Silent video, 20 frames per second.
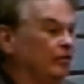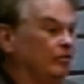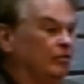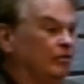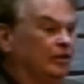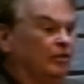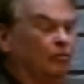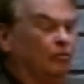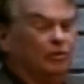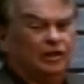
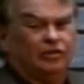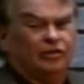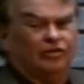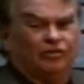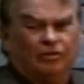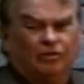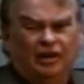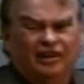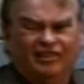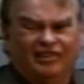What
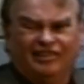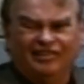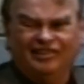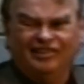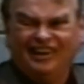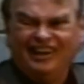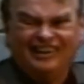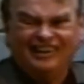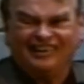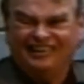strength does
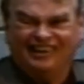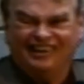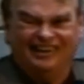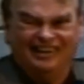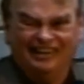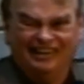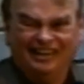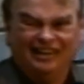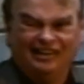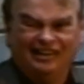that
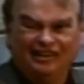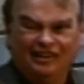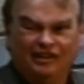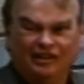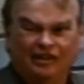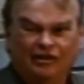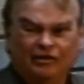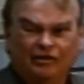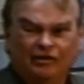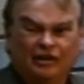take?
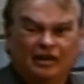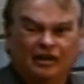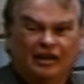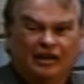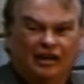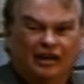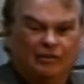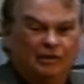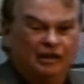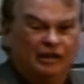
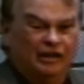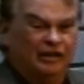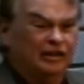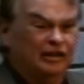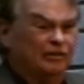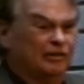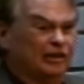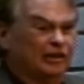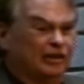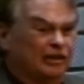I mean,
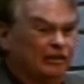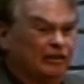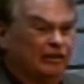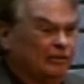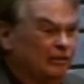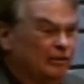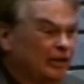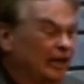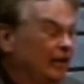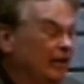anyone can
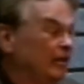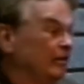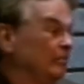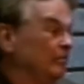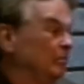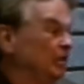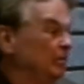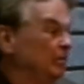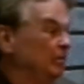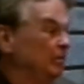do that, and
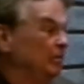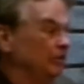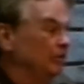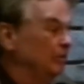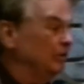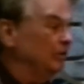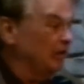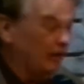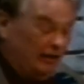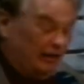people
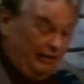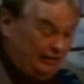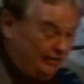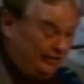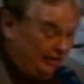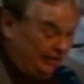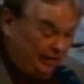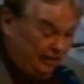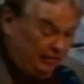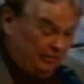do it all the
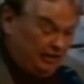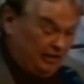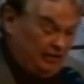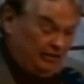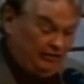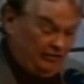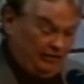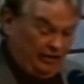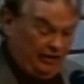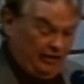time, and
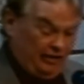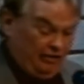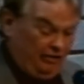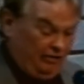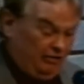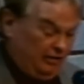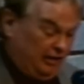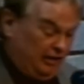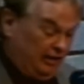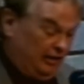it's like,
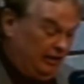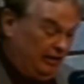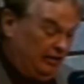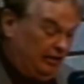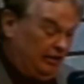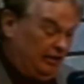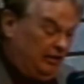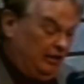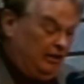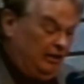okay,
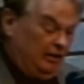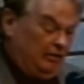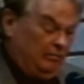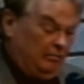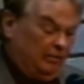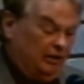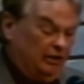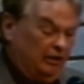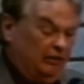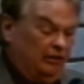
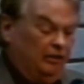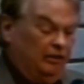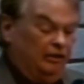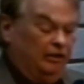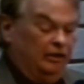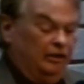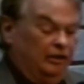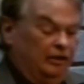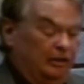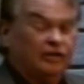but
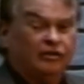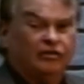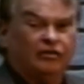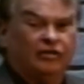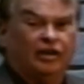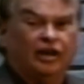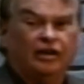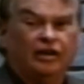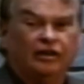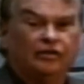it
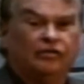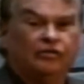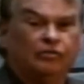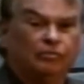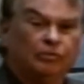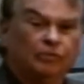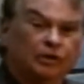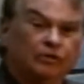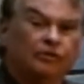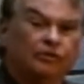takes
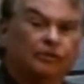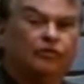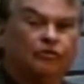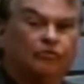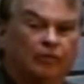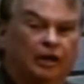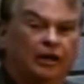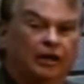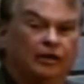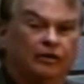real
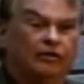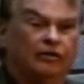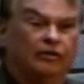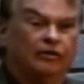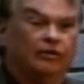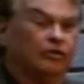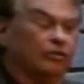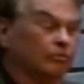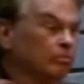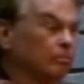
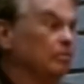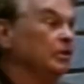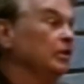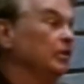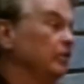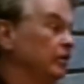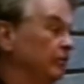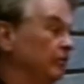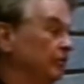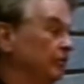strength to
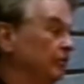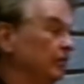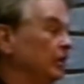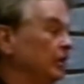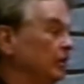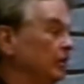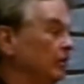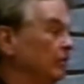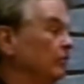really forgive,